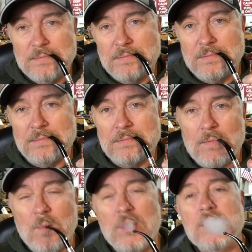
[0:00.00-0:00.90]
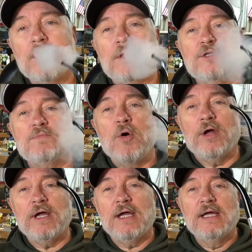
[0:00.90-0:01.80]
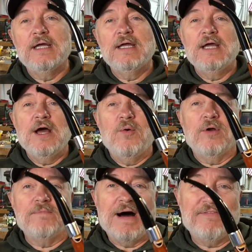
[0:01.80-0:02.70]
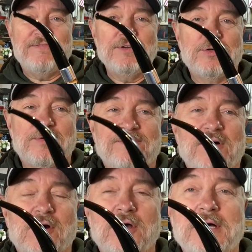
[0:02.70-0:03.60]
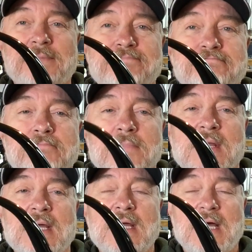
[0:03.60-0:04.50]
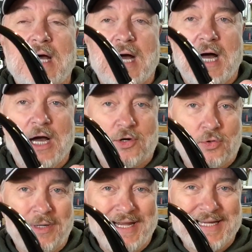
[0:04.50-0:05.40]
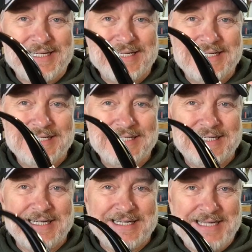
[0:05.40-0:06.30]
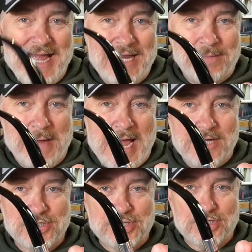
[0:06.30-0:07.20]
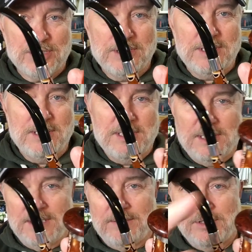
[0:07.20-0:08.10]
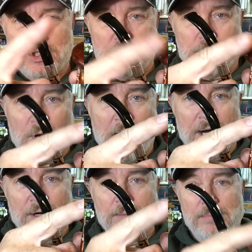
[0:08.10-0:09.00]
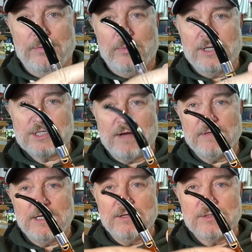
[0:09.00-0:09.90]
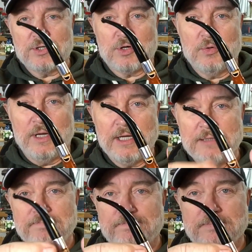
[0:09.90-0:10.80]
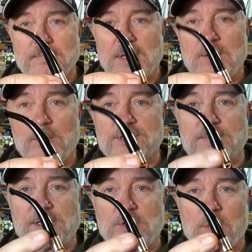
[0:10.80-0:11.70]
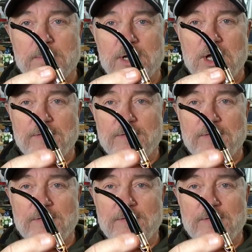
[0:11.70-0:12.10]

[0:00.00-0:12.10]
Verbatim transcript: Mm. Smoking one of my Phil Rivara acrylic calabash. This is briar, but the rest of it here is acrylic with some adornment on